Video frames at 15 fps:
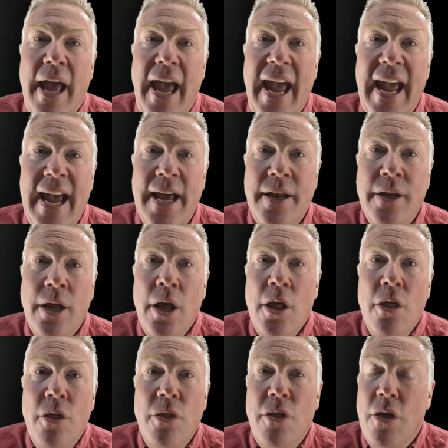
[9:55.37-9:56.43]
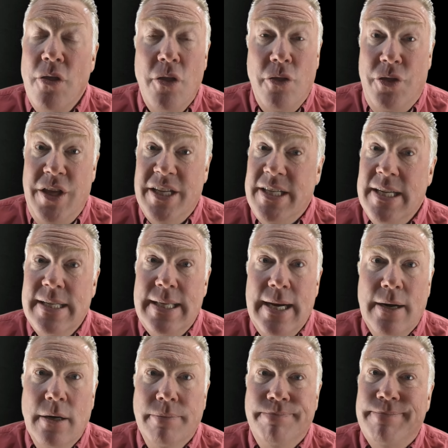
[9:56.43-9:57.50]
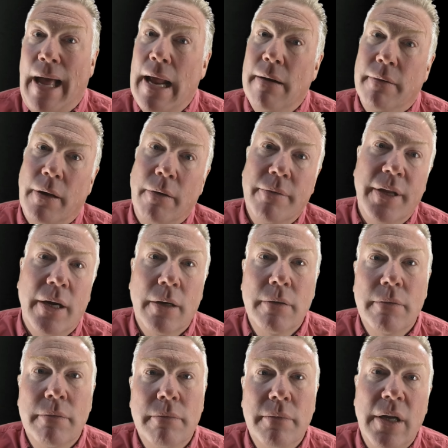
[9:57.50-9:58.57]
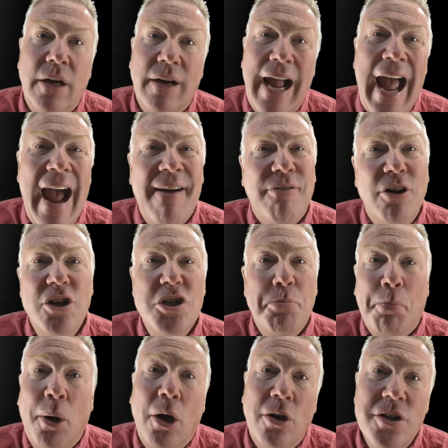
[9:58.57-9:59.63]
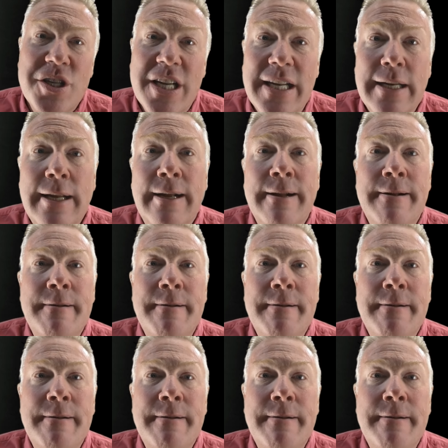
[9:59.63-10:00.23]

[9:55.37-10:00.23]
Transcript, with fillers: And th this is their, I don't know, their their average person,